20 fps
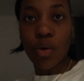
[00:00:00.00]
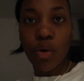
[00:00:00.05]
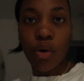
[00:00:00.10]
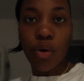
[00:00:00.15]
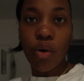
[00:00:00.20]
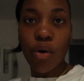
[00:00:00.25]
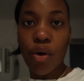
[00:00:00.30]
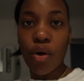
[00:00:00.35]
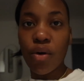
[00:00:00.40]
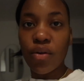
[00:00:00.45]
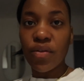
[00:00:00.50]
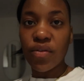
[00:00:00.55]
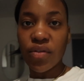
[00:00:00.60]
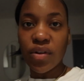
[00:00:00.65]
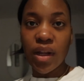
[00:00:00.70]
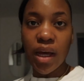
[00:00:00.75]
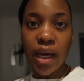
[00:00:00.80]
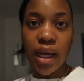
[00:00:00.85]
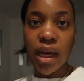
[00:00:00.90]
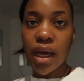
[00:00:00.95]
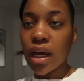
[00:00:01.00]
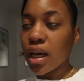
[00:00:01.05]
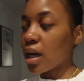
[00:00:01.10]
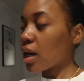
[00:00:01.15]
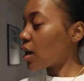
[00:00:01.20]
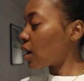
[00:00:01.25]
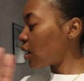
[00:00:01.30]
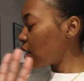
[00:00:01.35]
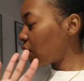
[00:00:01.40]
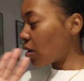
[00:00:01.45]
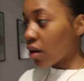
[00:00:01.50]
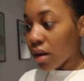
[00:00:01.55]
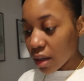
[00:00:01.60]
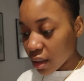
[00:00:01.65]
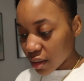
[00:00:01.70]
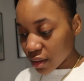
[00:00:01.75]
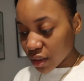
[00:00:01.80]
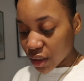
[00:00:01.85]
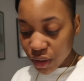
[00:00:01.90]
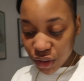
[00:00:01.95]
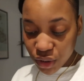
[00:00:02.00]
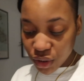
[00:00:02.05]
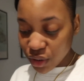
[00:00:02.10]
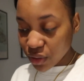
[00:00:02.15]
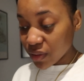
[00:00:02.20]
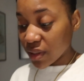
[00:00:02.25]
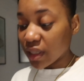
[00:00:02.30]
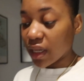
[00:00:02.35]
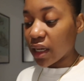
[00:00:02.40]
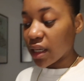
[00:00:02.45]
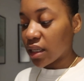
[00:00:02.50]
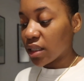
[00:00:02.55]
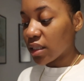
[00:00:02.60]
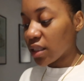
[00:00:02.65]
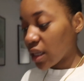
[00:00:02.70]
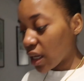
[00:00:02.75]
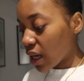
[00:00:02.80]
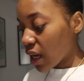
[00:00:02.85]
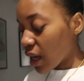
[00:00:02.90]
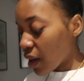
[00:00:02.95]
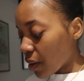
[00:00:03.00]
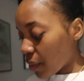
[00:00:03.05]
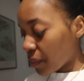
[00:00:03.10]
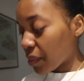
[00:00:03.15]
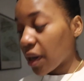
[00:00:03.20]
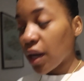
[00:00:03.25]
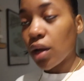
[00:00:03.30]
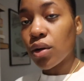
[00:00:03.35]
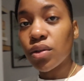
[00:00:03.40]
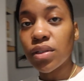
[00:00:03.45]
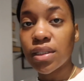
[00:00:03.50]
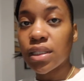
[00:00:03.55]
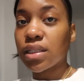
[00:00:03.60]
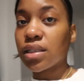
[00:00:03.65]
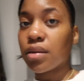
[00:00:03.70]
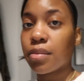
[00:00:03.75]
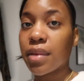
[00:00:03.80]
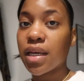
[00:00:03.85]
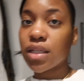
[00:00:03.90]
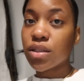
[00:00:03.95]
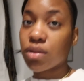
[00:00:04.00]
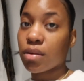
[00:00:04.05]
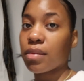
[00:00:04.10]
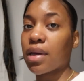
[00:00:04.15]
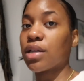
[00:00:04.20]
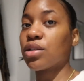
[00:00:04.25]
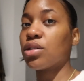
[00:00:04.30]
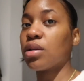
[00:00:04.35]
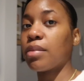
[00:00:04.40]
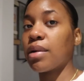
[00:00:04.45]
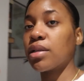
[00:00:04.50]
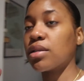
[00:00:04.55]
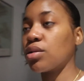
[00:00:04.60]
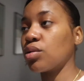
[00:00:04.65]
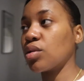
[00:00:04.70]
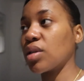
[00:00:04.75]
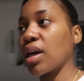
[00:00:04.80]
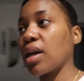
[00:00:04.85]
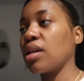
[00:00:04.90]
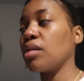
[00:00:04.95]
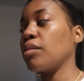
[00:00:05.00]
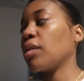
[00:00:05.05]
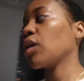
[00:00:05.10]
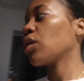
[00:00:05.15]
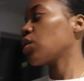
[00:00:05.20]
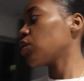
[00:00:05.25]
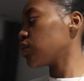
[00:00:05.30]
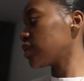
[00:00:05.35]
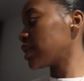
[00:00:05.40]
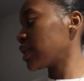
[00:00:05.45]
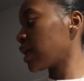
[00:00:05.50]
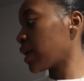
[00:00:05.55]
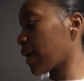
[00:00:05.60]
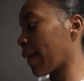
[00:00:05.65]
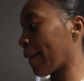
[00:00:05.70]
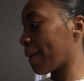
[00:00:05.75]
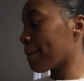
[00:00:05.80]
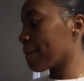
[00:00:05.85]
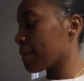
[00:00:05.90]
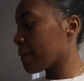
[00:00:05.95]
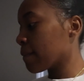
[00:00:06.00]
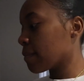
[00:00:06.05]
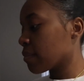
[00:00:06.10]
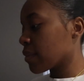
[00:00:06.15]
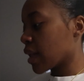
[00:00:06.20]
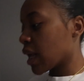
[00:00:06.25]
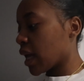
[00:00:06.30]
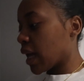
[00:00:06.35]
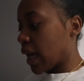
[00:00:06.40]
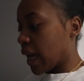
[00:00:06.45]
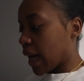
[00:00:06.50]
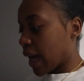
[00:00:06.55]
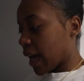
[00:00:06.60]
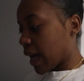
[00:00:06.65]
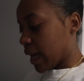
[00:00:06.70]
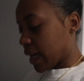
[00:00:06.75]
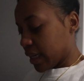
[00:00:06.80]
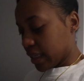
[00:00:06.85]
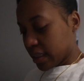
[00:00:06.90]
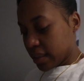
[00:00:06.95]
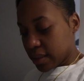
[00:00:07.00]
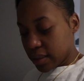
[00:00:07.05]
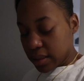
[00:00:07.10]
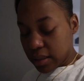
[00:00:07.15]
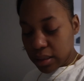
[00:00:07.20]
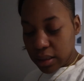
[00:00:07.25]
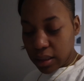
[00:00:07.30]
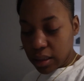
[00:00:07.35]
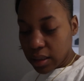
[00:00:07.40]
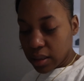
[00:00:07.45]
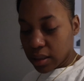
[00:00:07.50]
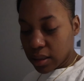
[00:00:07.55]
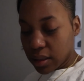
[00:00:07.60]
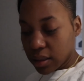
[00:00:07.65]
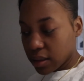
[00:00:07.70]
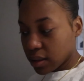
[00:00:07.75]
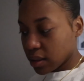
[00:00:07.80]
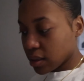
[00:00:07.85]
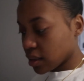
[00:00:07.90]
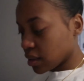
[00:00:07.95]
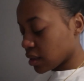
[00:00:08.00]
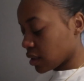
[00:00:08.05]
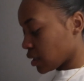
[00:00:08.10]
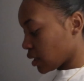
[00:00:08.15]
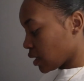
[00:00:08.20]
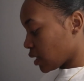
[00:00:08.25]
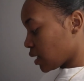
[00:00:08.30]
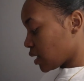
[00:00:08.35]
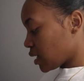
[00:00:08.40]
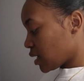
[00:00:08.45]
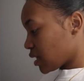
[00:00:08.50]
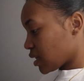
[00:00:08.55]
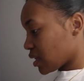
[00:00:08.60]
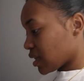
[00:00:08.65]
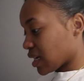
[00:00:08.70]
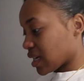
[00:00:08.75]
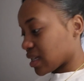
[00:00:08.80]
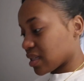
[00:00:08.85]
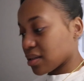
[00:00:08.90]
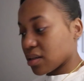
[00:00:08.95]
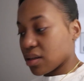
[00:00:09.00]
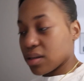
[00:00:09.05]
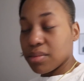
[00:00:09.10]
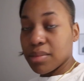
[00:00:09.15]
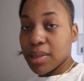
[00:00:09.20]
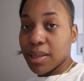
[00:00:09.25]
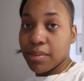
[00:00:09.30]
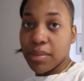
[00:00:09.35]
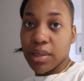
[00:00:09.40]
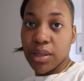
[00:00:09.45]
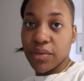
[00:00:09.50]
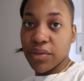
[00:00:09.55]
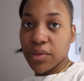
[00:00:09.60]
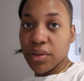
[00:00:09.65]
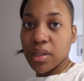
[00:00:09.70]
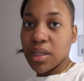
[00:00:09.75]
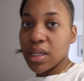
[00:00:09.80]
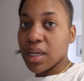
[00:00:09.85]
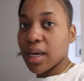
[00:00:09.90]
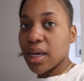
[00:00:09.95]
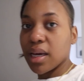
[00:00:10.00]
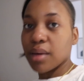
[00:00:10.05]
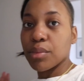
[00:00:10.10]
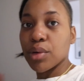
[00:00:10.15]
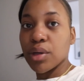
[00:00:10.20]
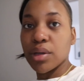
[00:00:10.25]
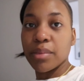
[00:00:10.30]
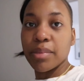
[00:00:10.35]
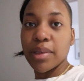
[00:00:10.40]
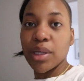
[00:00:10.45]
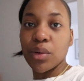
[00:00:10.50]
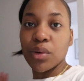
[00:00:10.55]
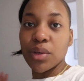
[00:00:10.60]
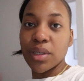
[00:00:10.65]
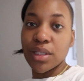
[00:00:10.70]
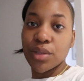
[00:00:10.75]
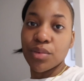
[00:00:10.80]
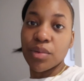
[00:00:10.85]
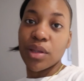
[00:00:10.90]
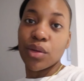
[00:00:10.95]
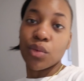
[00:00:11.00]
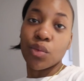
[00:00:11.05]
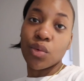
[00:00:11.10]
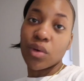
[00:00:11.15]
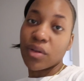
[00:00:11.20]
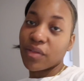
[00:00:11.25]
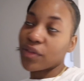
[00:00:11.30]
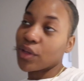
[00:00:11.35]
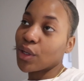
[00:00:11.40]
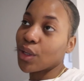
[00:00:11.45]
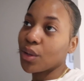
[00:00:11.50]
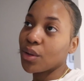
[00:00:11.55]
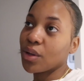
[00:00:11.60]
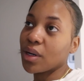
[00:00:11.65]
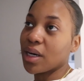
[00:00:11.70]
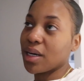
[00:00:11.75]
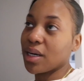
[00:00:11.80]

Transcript: off, like, oh, so tired. My closet is a mess. I'm actually about to tidy my closet, and that's gonna be me for the night. I'm gonna be honest with all of you.